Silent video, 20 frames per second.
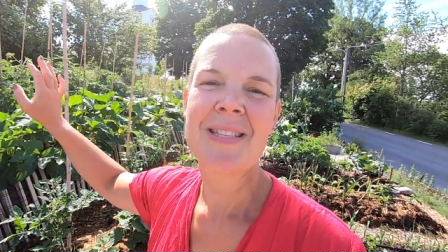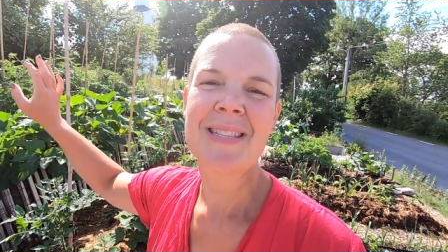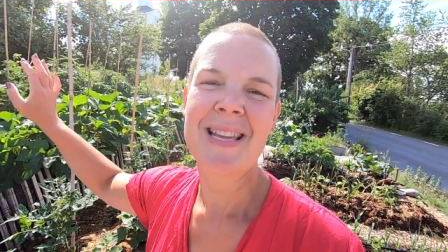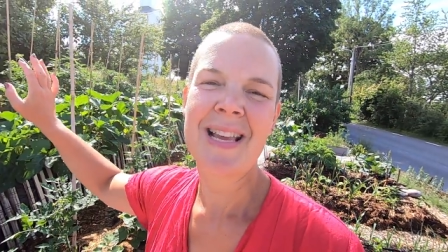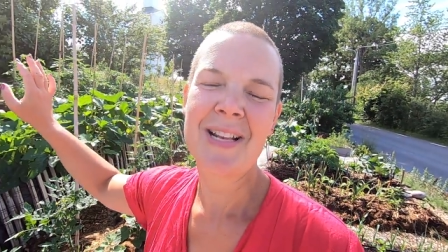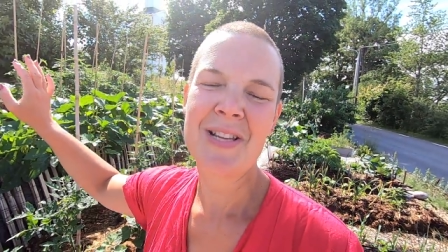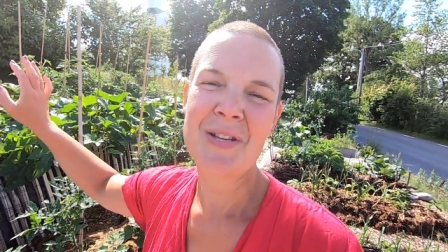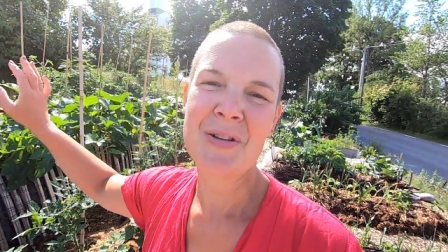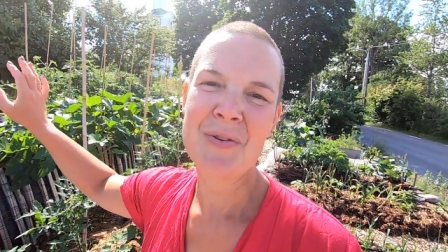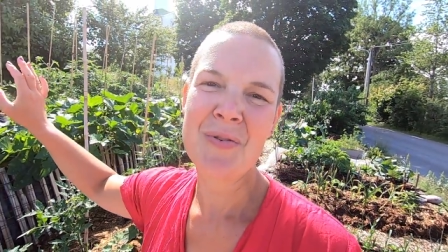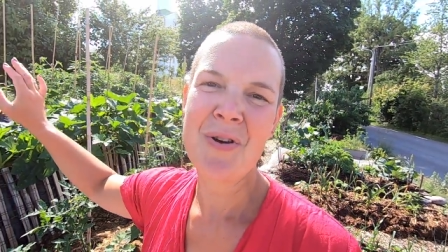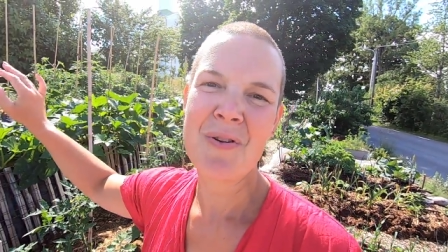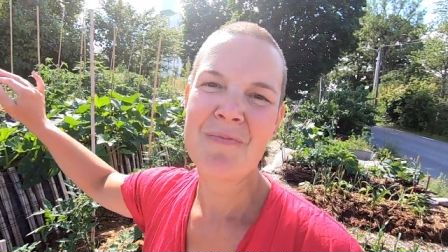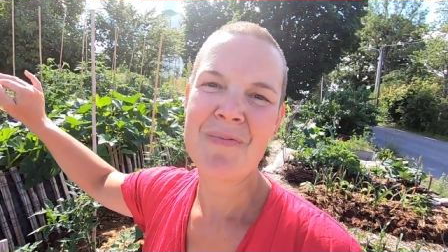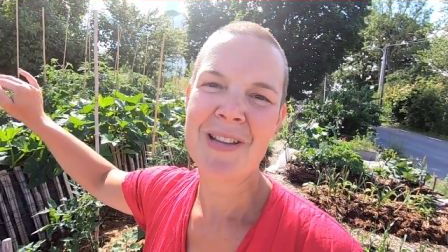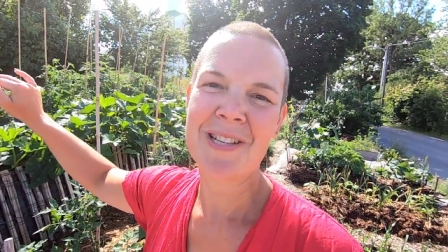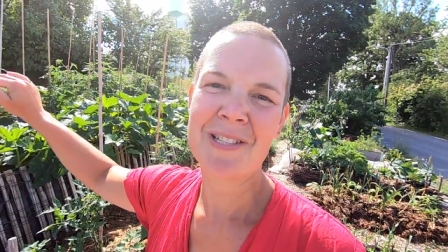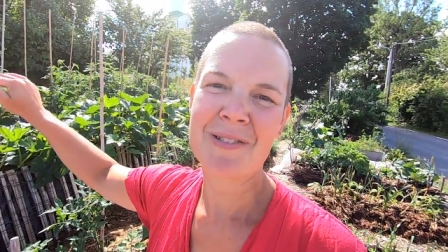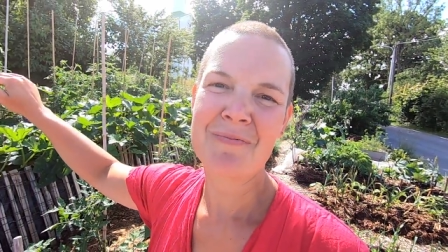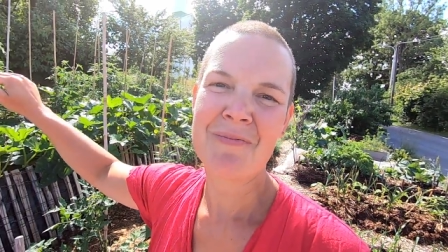tell you a
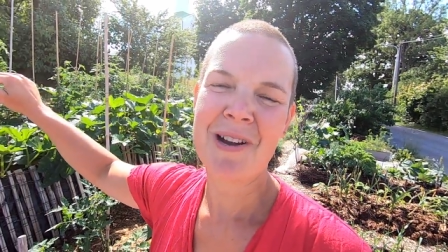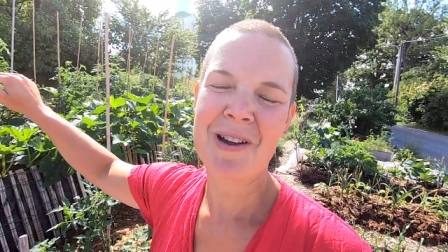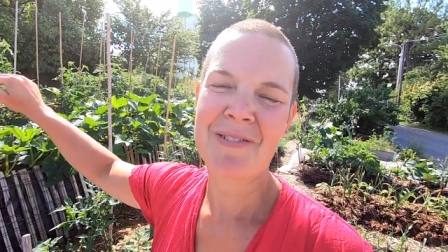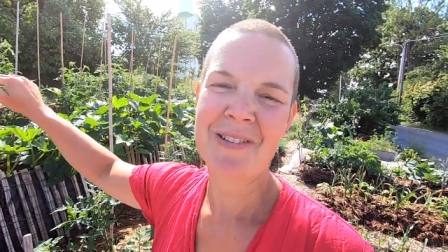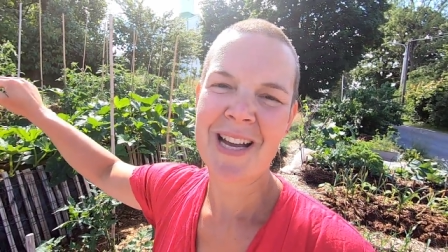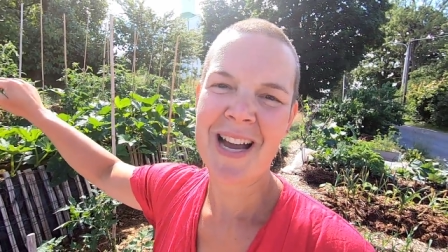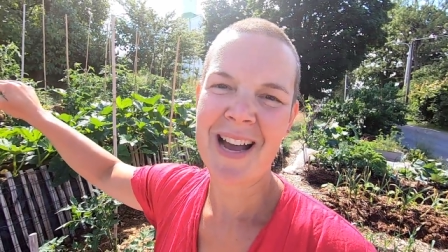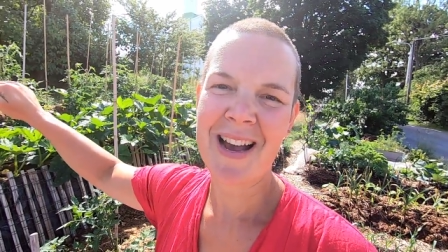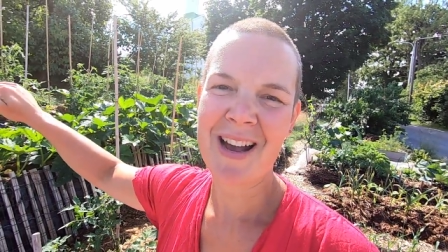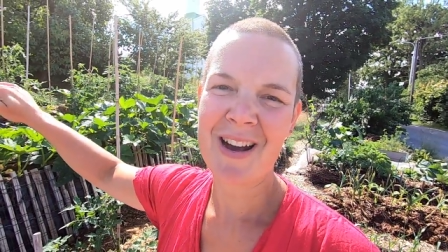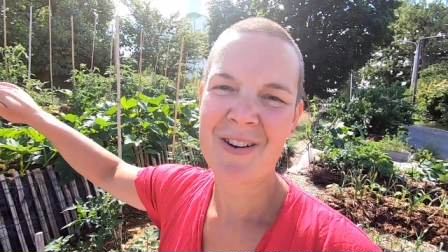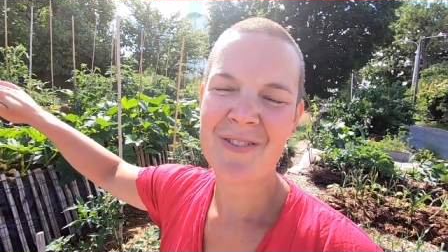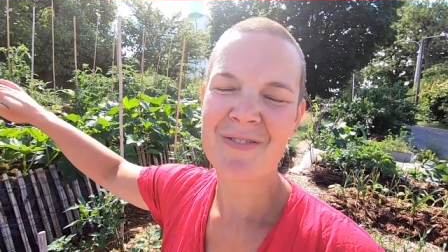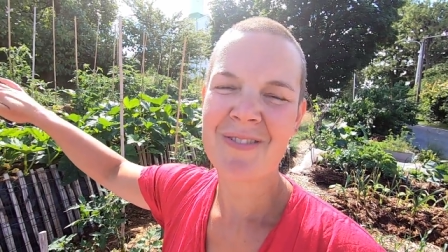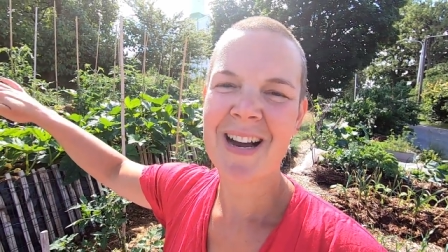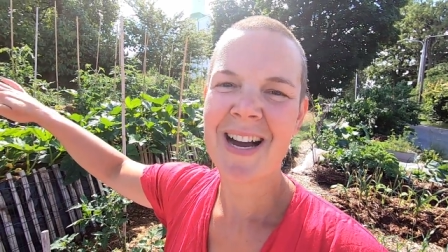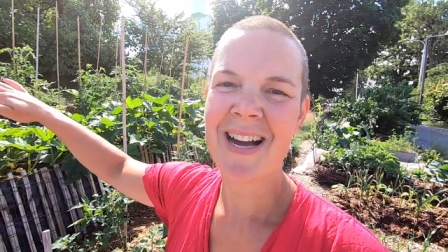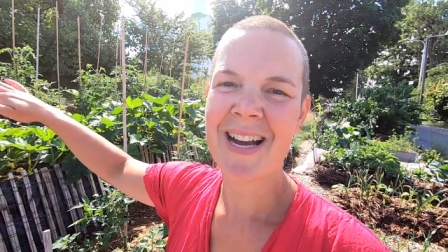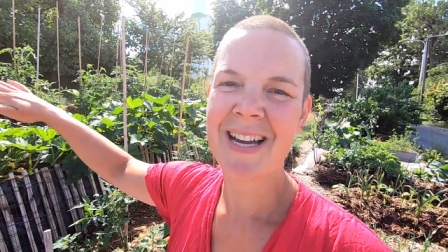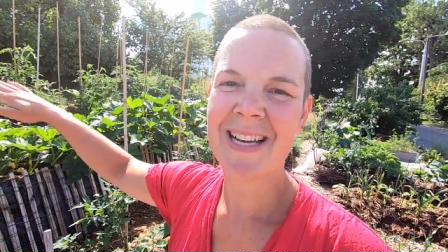bit about
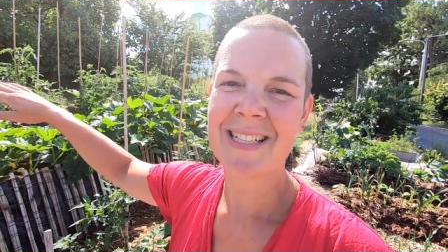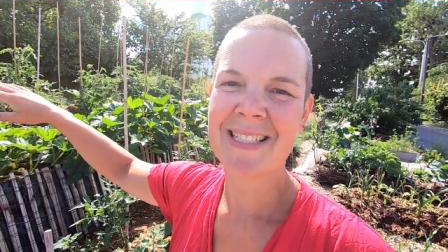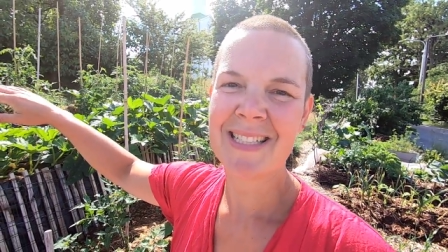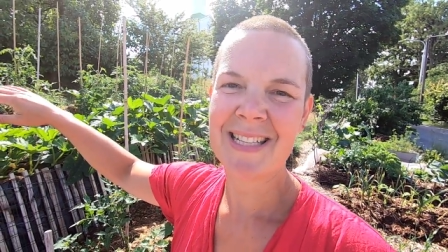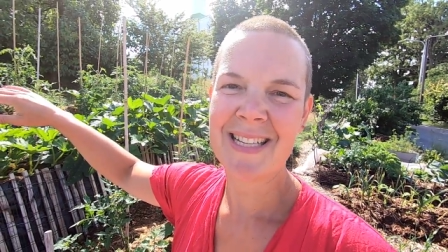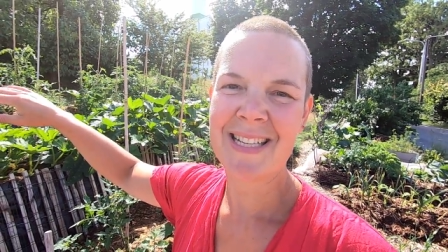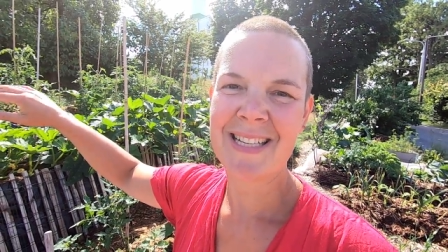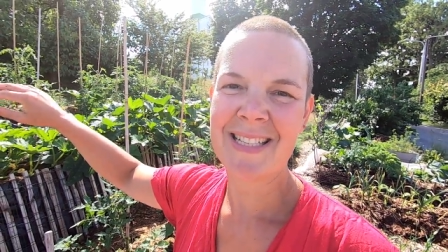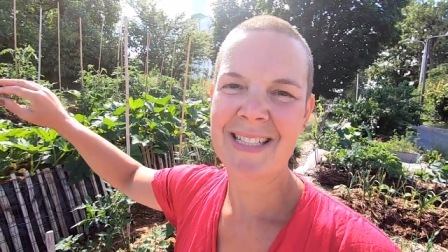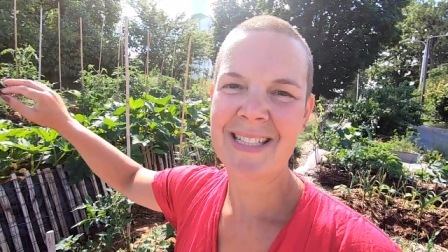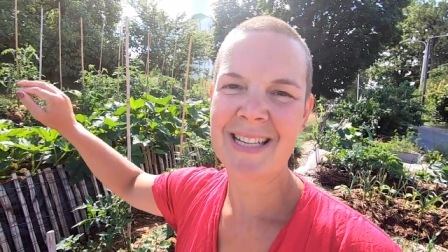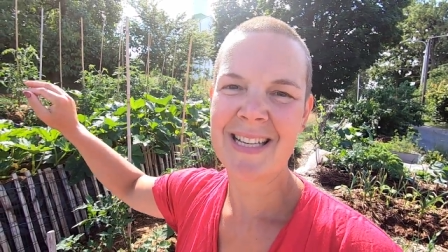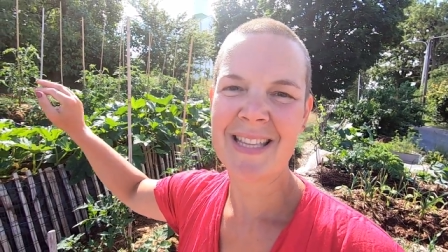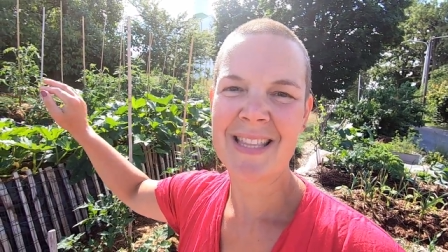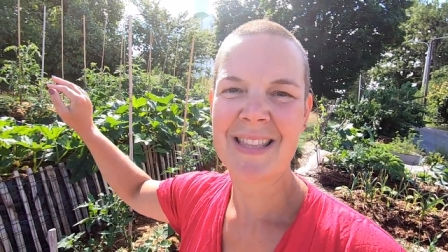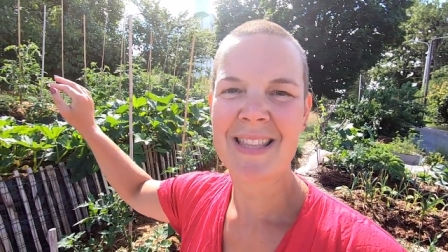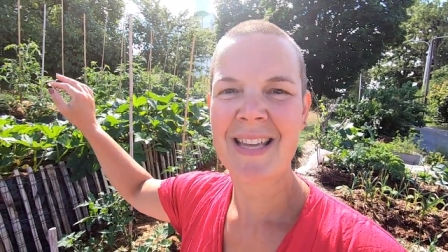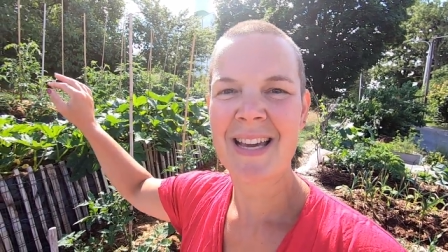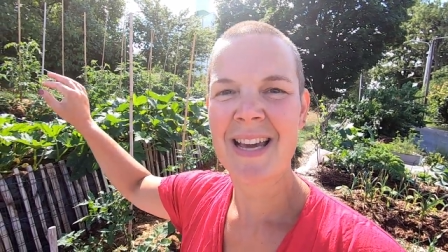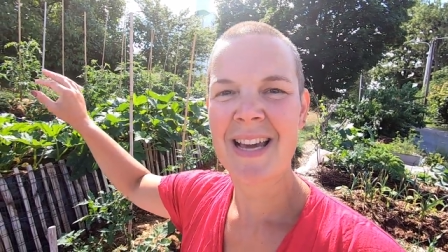how I did
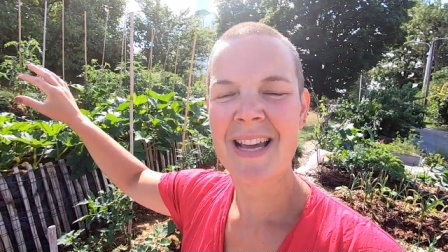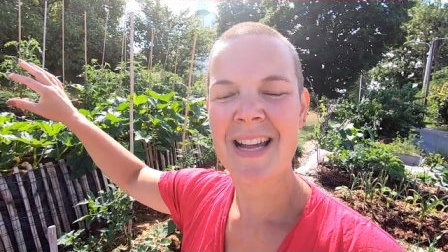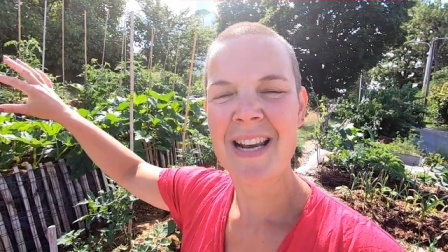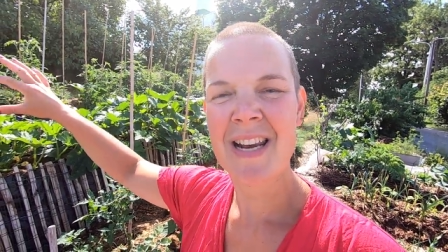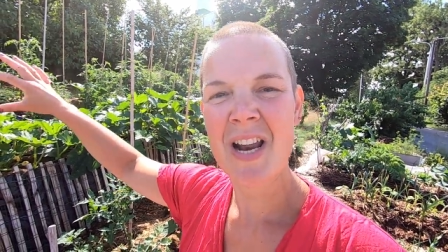the